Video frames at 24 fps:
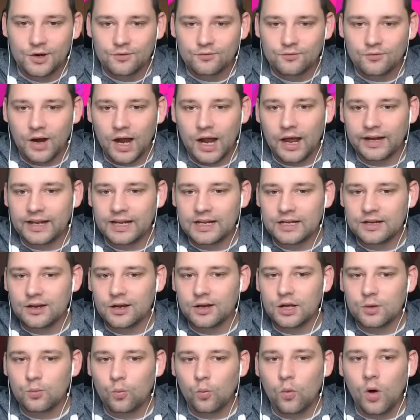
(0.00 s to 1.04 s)
Right, I need
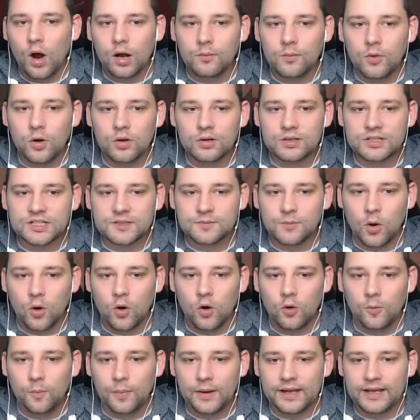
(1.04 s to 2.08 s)
one more
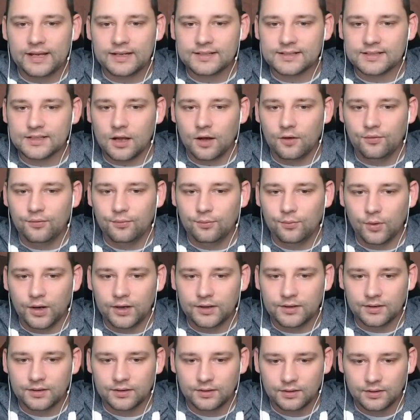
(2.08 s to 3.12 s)
small piece of
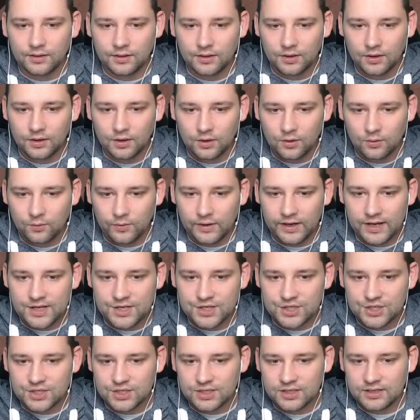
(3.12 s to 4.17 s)
wood,
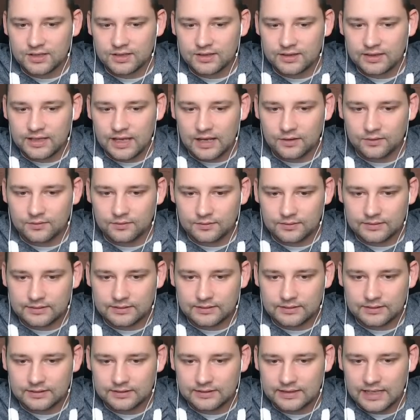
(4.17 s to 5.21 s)
which
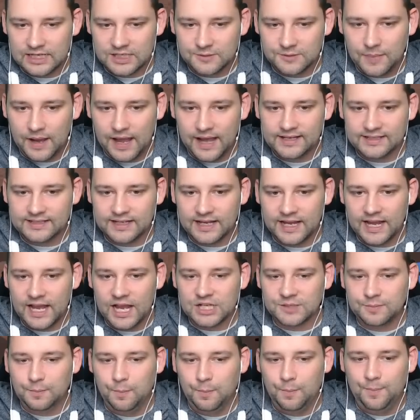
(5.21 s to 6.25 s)
this pace
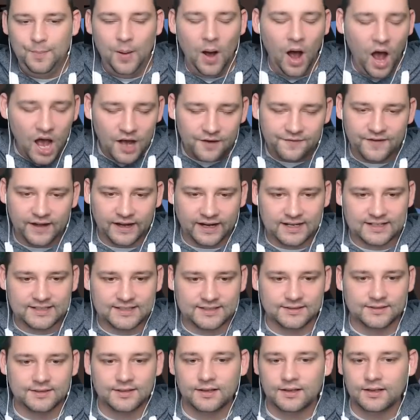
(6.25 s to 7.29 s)
is
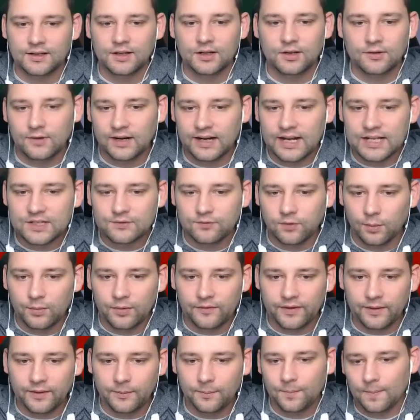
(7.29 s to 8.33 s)
perfect. Right, let's run
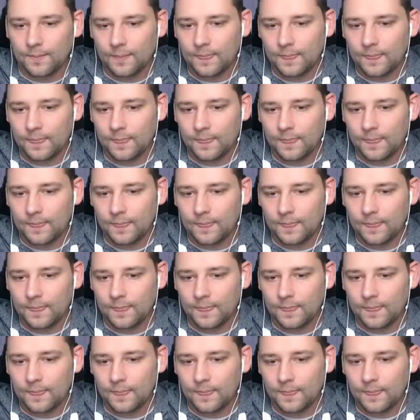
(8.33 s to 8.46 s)
with it.